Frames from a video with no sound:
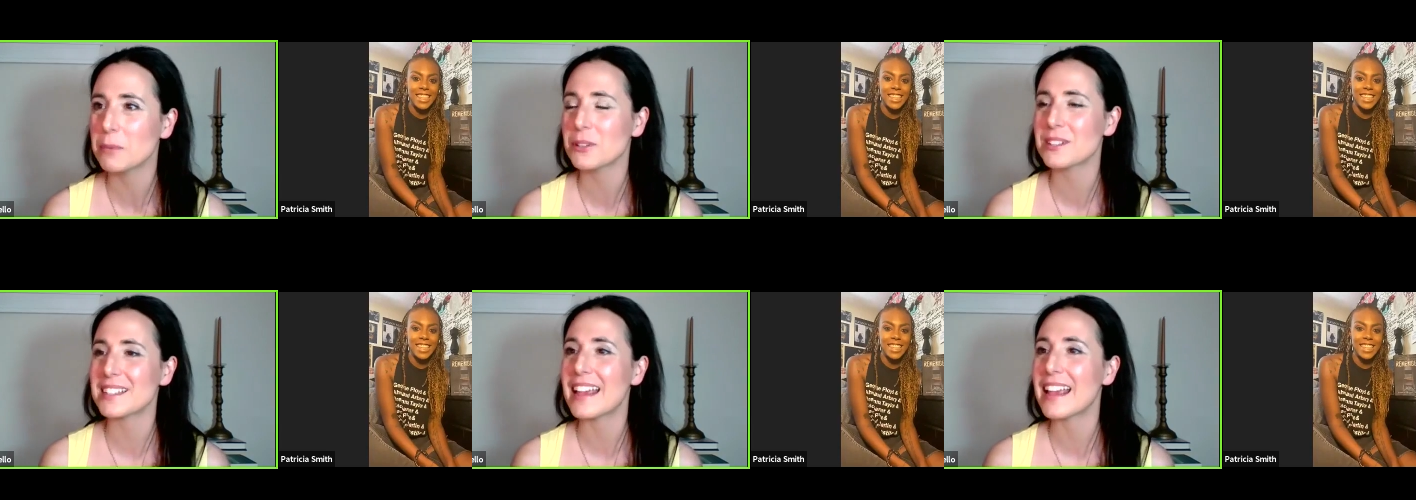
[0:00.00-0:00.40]

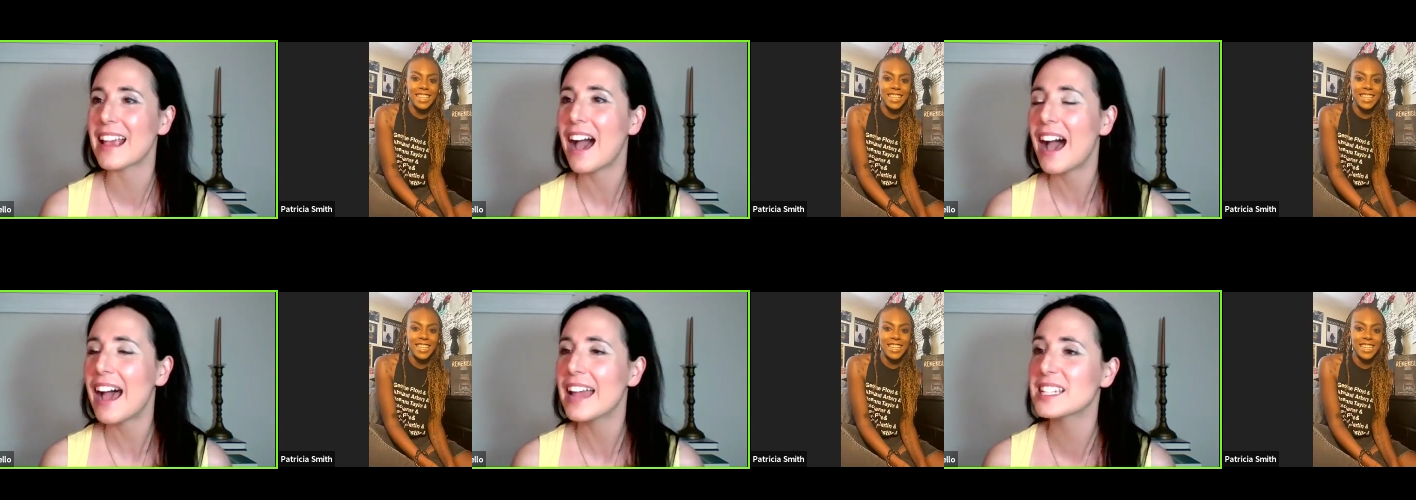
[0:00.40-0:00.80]
Speaker 1: People are
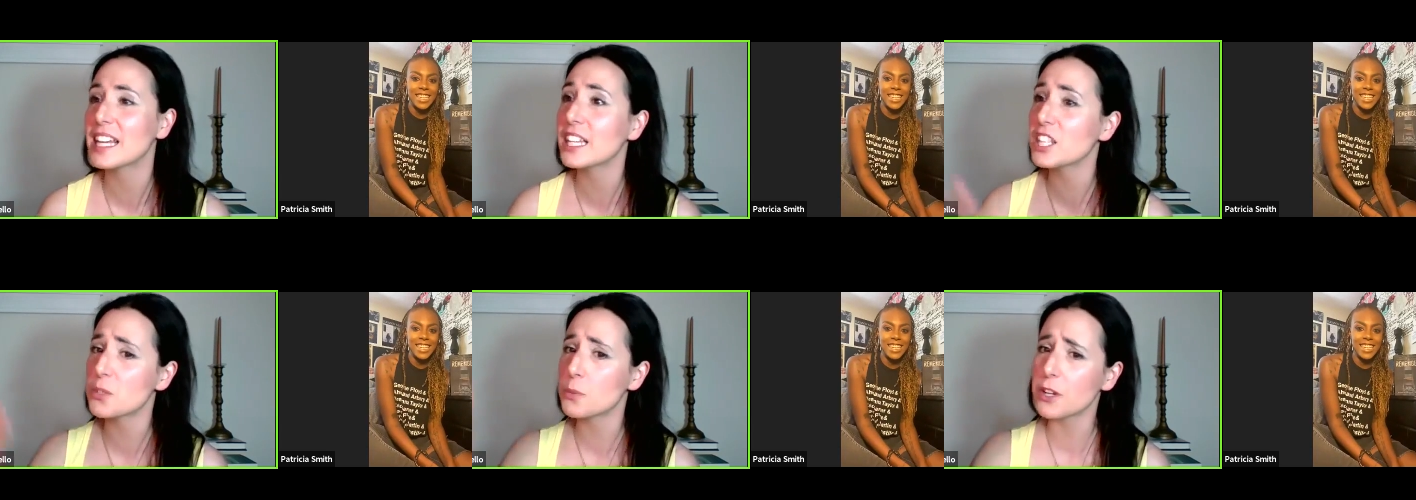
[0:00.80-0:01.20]
saying hi.
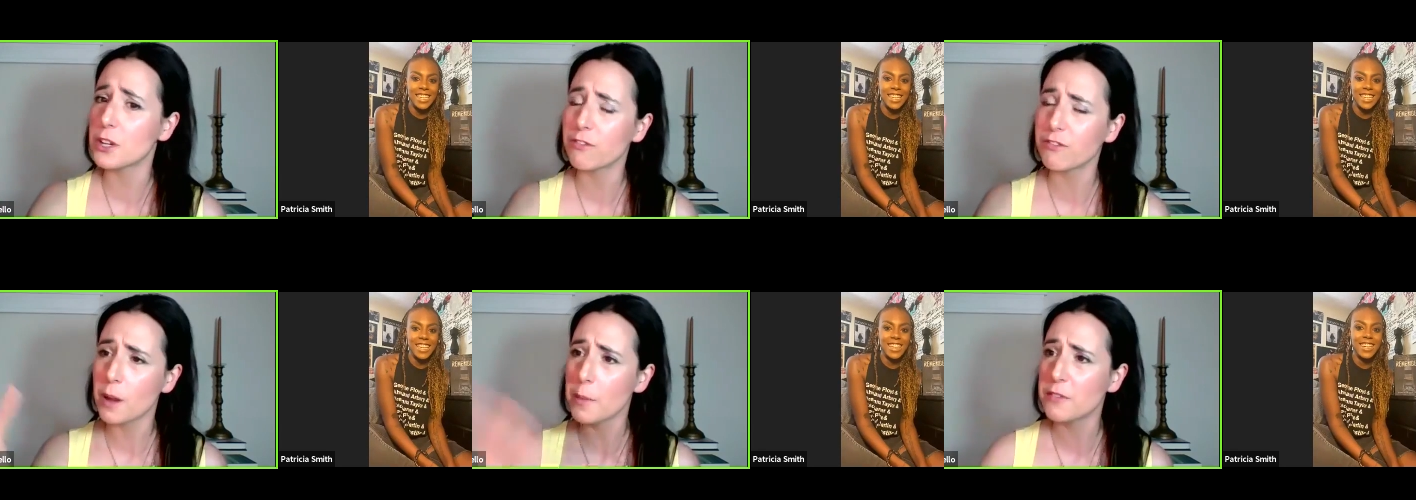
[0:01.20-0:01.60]
Tell us
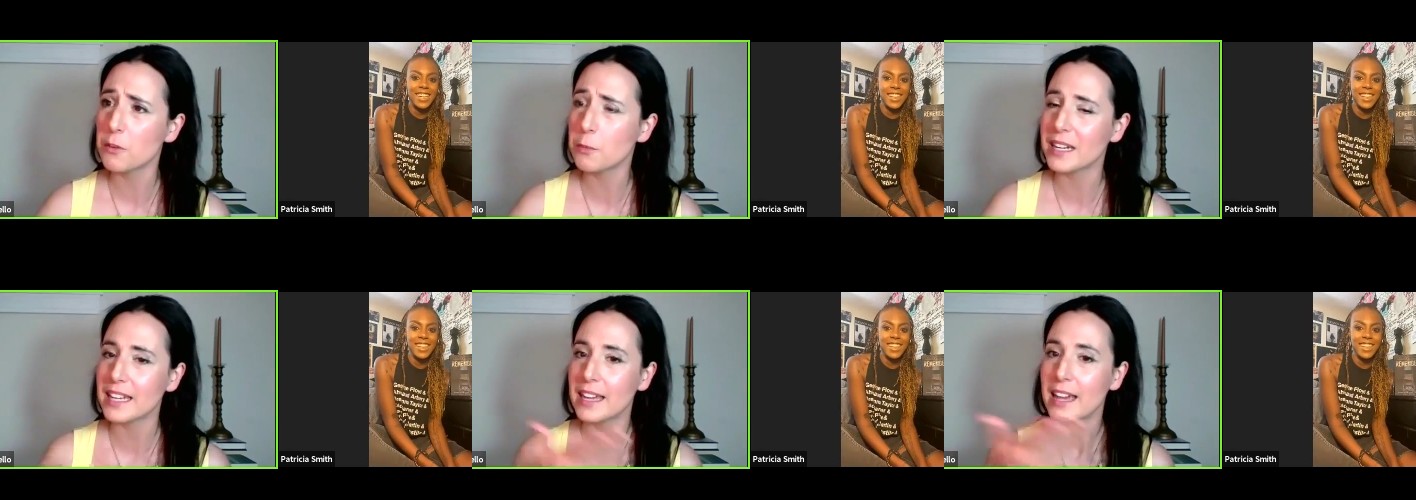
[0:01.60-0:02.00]
where you're from
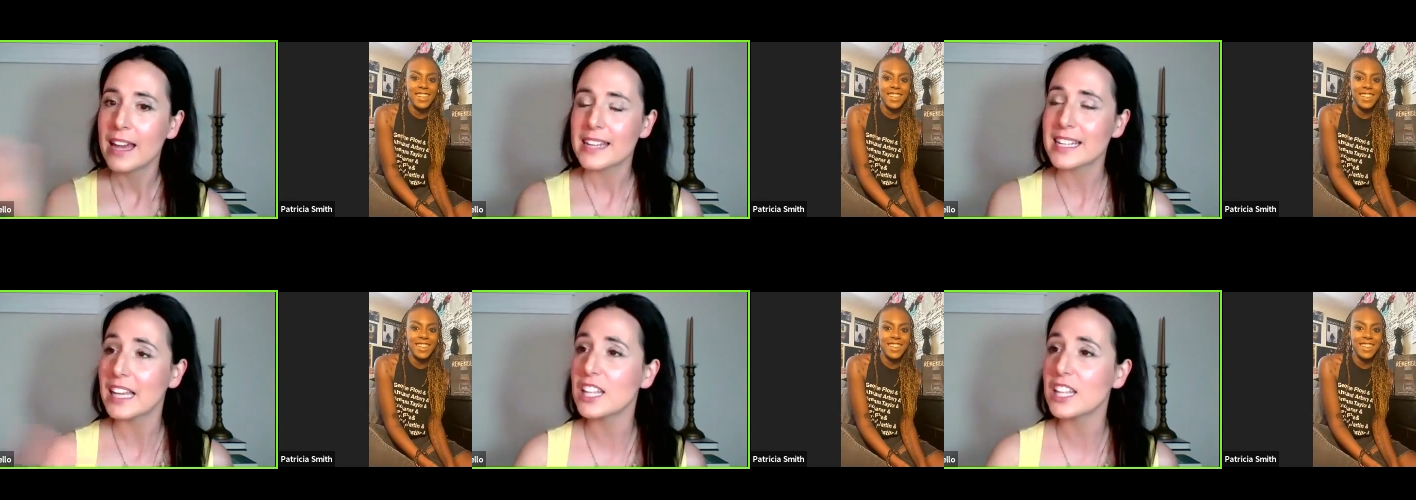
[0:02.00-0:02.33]
everybody.